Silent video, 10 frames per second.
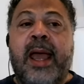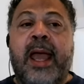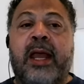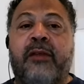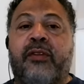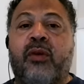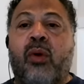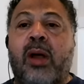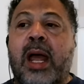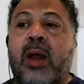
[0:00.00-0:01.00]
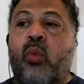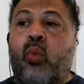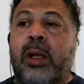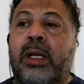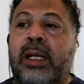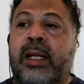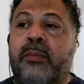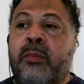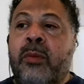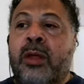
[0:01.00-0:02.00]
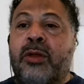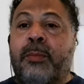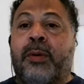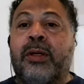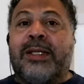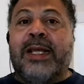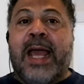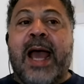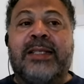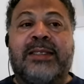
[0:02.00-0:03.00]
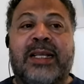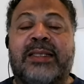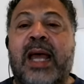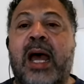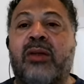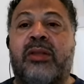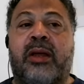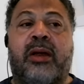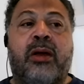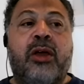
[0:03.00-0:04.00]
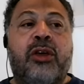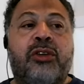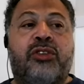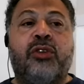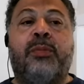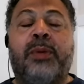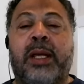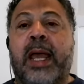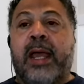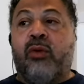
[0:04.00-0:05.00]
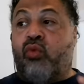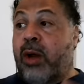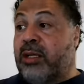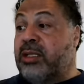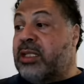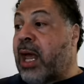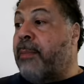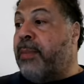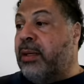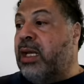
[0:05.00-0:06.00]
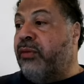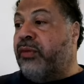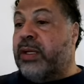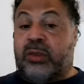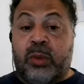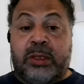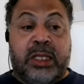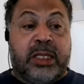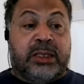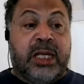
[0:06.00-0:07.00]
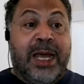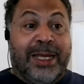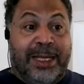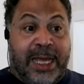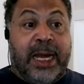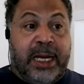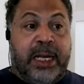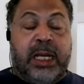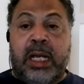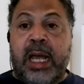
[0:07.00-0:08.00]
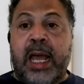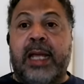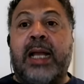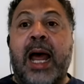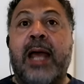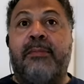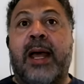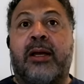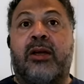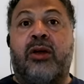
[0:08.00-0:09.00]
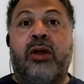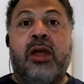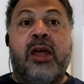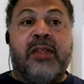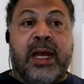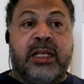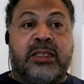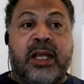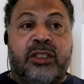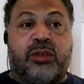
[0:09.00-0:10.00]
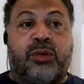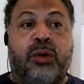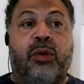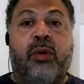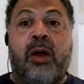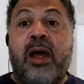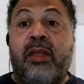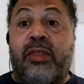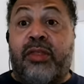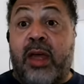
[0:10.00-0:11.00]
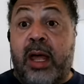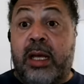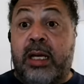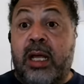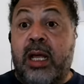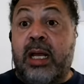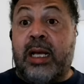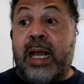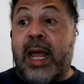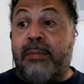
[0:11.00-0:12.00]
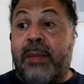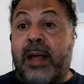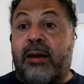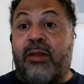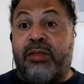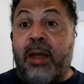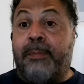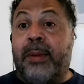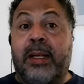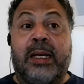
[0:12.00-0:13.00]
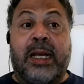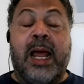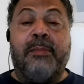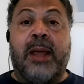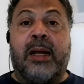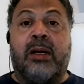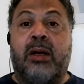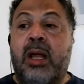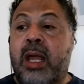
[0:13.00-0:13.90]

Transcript: And if you are not willing to put the assets out there to be a run stopping defense, which is getting a linebacker that is a true thud linebacker, thumping linebacker.